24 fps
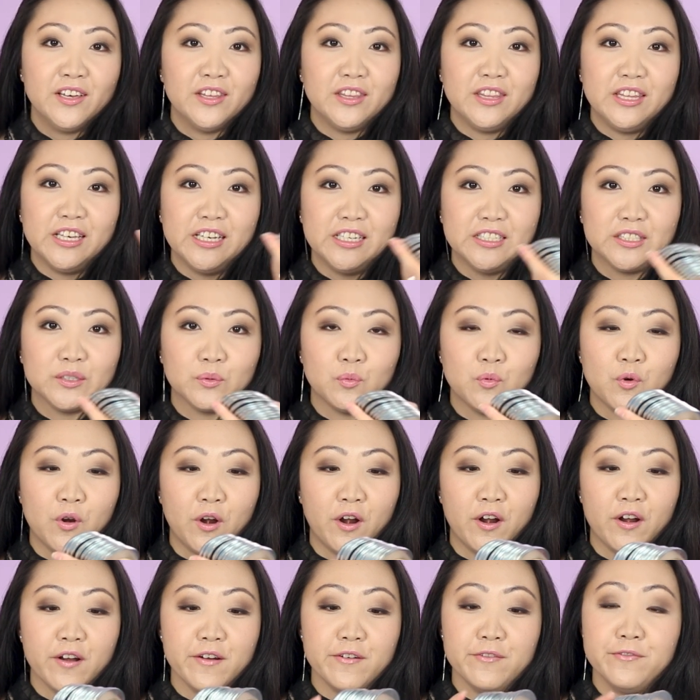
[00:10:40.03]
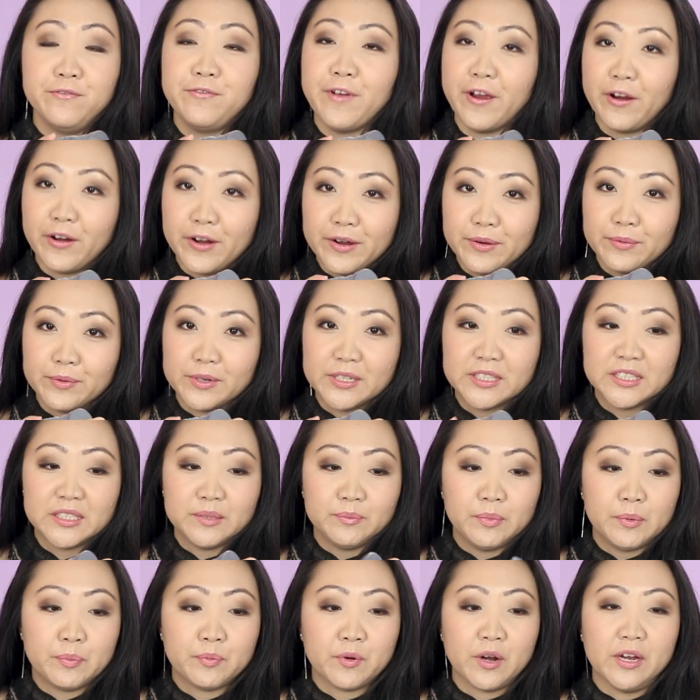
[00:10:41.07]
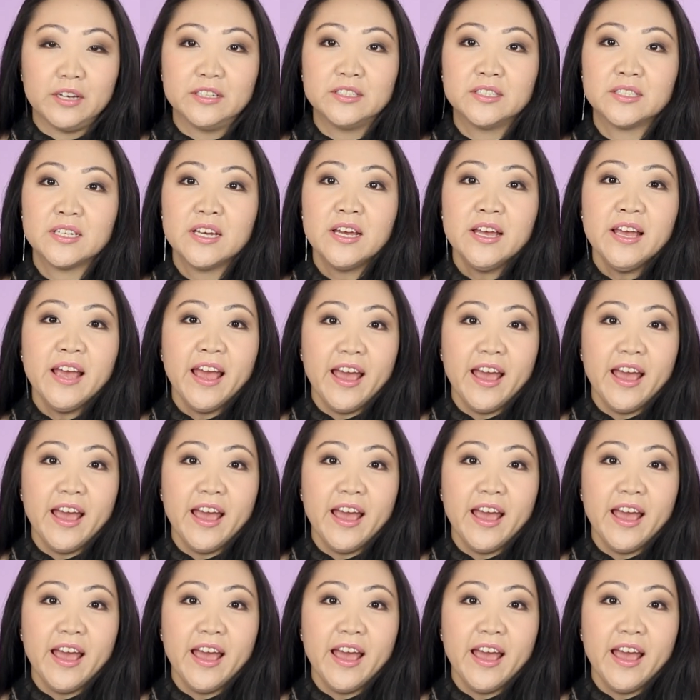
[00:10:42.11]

These were very reasonably priced.